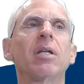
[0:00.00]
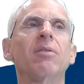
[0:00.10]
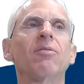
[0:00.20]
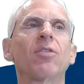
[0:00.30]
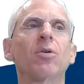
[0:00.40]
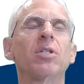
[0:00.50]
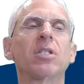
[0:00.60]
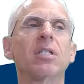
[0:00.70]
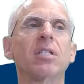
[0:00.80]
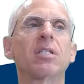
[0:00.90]

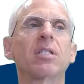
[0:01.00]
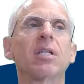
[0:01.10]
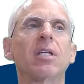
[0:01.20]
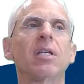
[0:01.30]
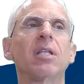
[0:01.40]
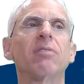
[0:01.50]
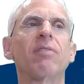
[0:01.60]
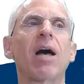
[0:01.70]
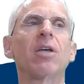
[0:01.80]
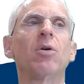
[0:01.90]
influences the
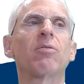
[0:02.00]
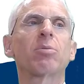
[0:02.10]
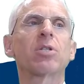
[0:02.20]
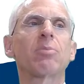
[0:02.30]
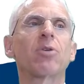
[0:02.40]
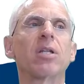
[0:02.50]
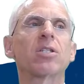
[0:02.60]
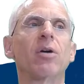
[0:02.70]
value of the perceptron.